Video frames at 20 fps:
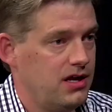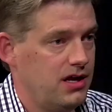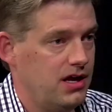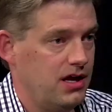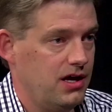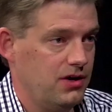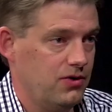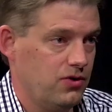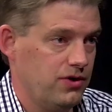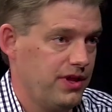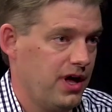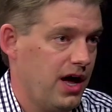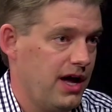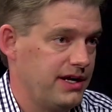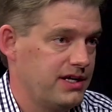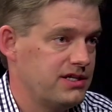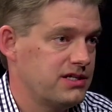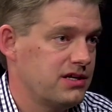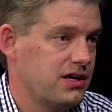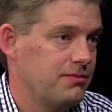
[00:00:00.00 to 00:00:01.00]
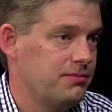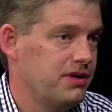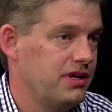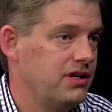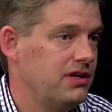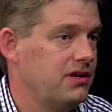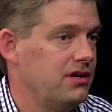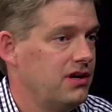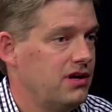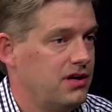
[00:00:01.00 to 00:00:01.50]
uh, or The Honest
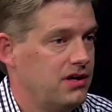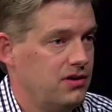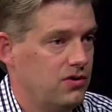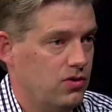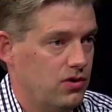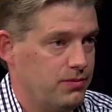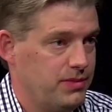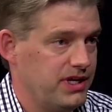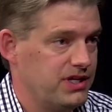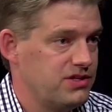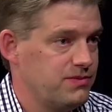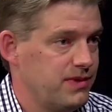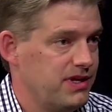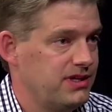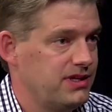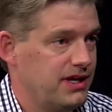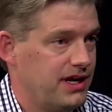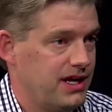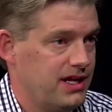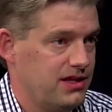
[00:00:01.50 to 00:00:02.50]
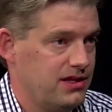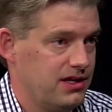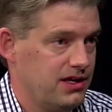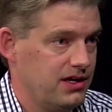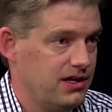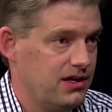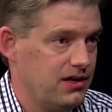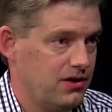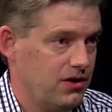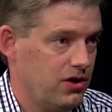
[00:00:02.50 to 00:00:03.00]
Company, or BeachMint that I
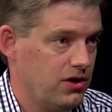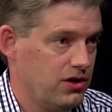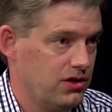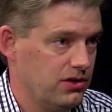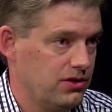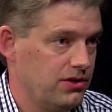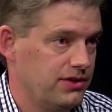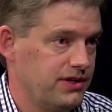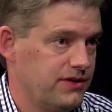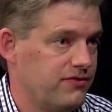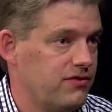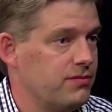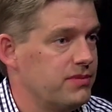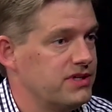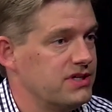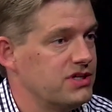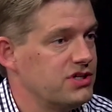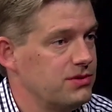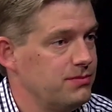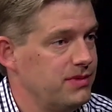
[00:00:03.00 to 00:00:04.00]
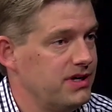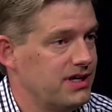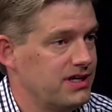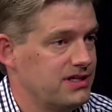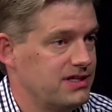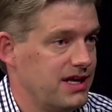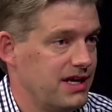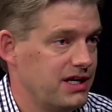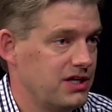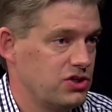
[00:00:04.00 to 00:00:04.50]
think are in a little different position
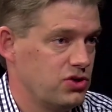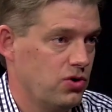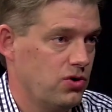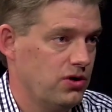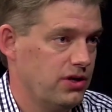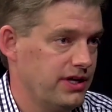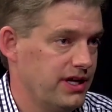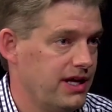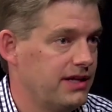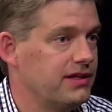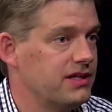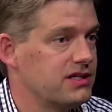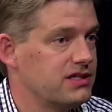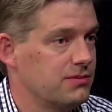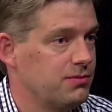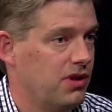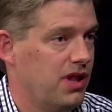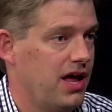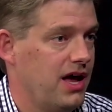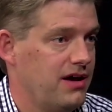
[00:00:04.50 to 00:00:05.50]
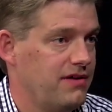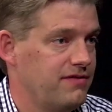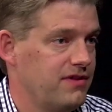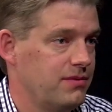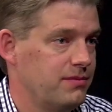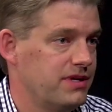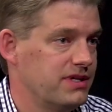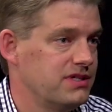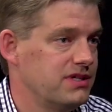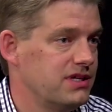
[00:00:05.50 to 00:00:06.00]
because they control, again, the supply of their
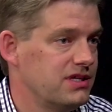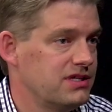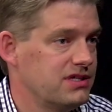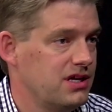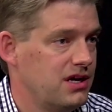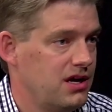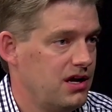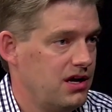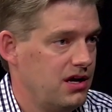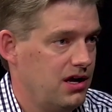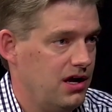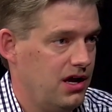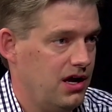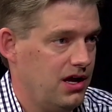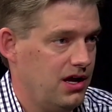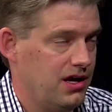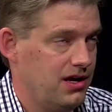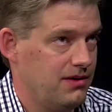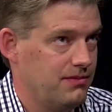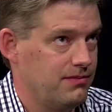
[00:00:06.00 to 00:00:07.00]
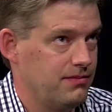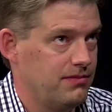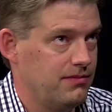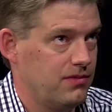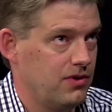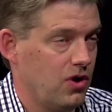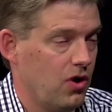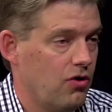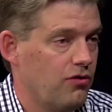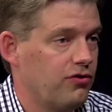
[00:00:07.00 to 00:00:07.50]
business. Um,
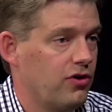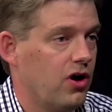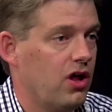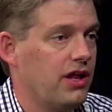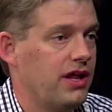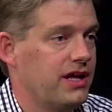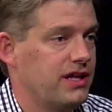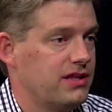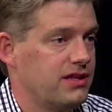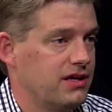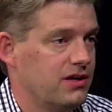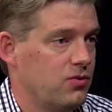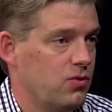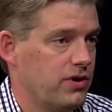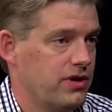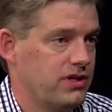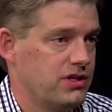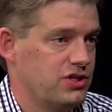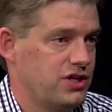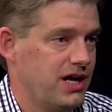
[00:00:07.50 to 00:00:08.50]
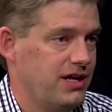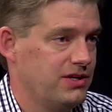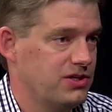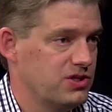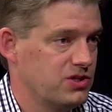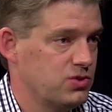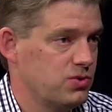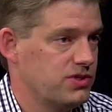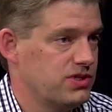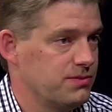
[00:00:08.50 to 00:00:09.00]
overall, I think one of the
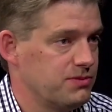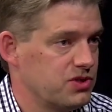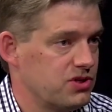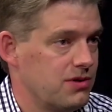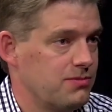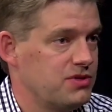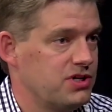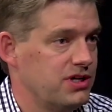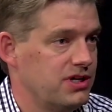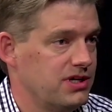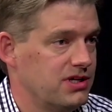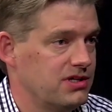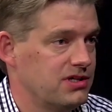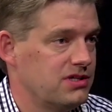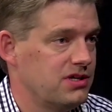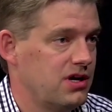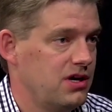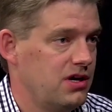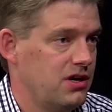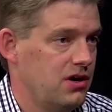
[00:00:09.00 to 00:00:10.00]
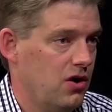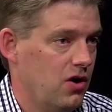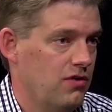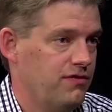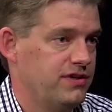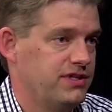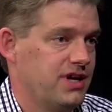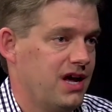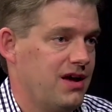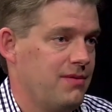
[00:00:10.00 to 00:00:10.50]
challenges with subscription is
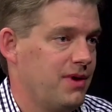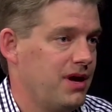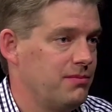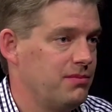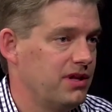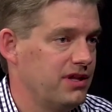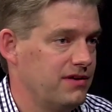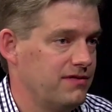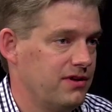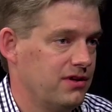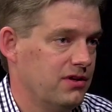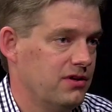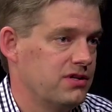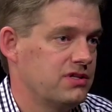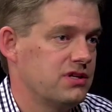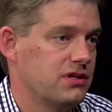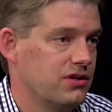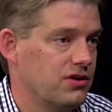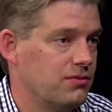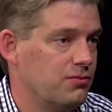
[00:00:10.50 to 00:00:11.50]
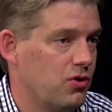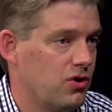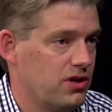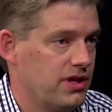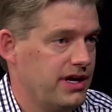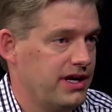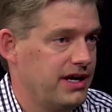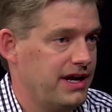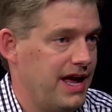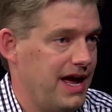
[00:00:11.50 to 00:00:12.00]
over time, I believe it looks a little more
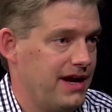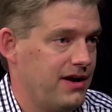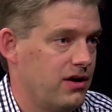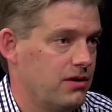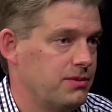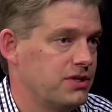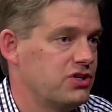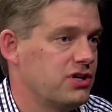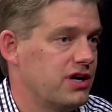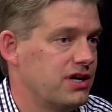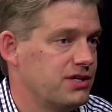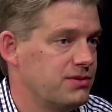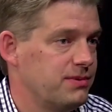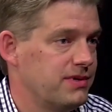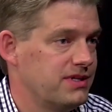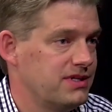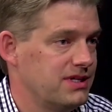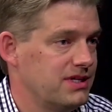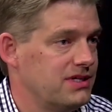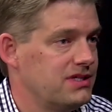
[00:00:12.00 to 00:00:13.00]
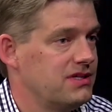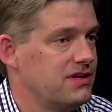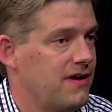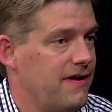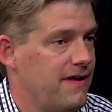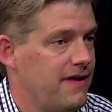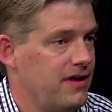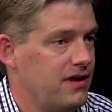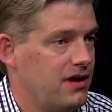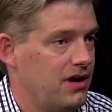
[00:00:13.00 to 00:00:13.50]
like an ad arbitrage business.
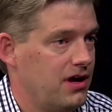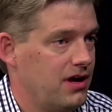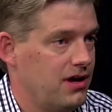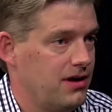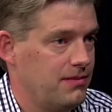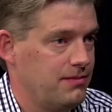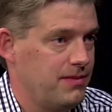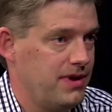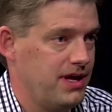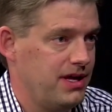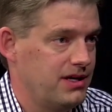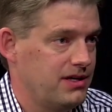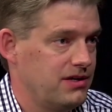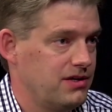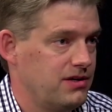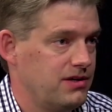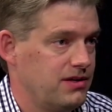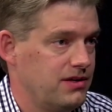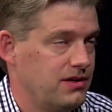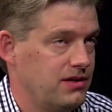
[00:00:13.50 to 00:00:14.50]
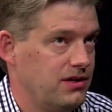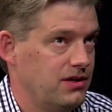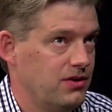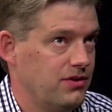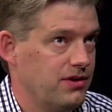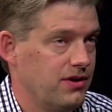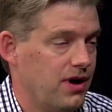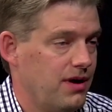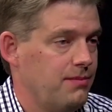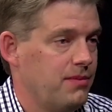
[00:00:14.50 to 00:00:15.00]
Um, and you know,
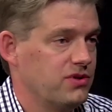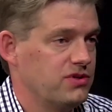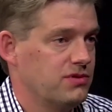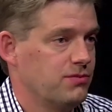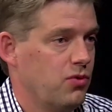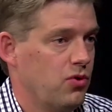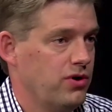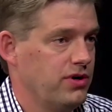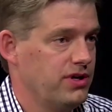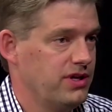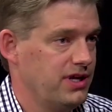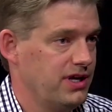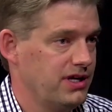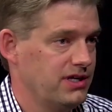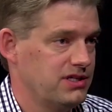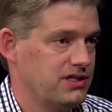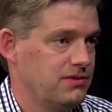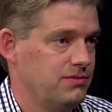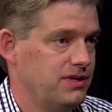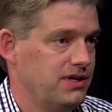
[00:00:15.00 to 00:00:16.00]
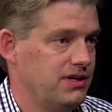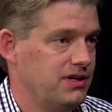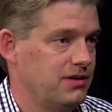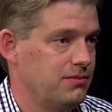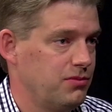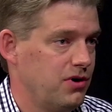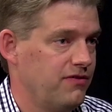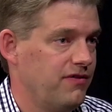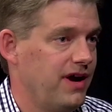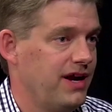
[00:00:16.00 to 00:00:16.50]
the utmost important thing is to be
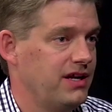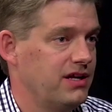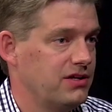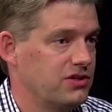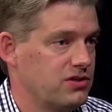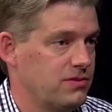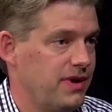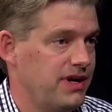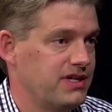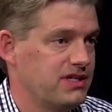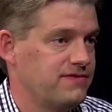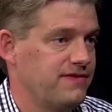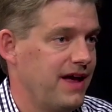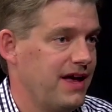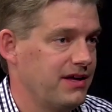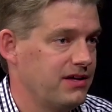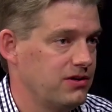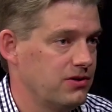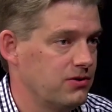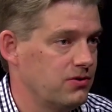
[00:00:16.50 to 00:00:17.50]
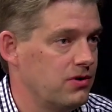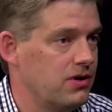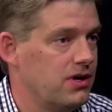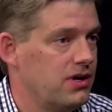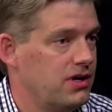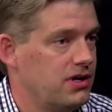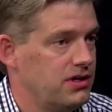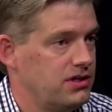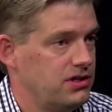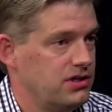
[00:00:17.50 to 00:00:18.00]
providing tremendous value
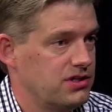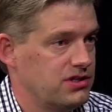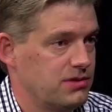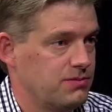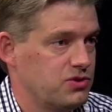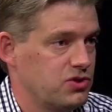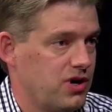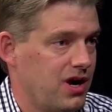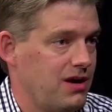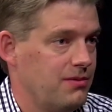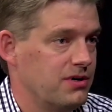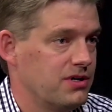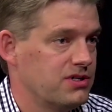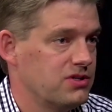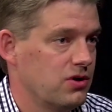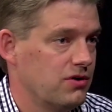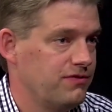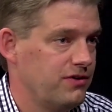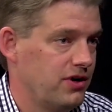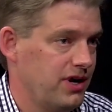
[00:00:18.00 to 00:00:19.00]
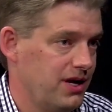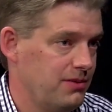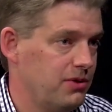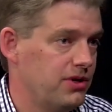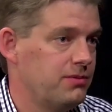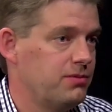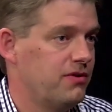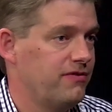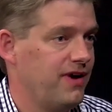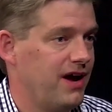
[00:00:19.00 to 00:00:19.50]
to your subscribers. So if you're able
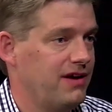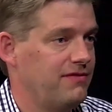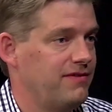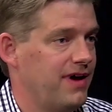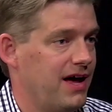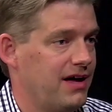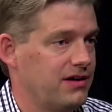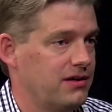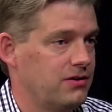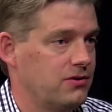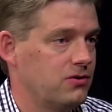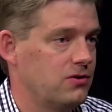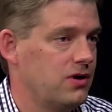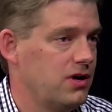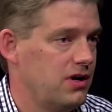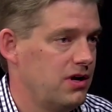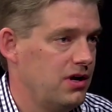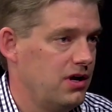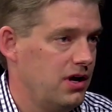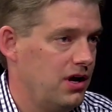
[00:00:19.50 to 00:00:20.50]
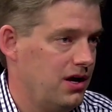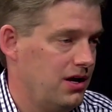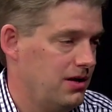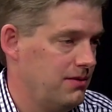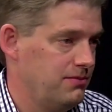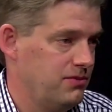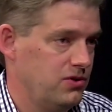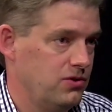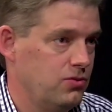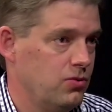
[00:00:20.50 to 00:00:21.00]
to provide value, right.
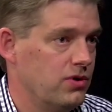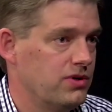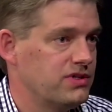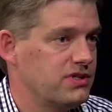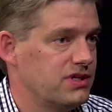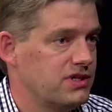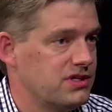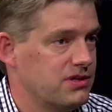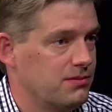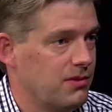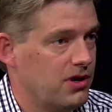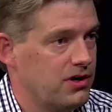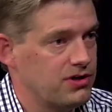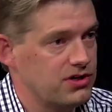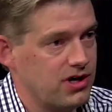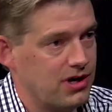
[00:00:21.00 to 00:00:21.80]
um, you will see some large and,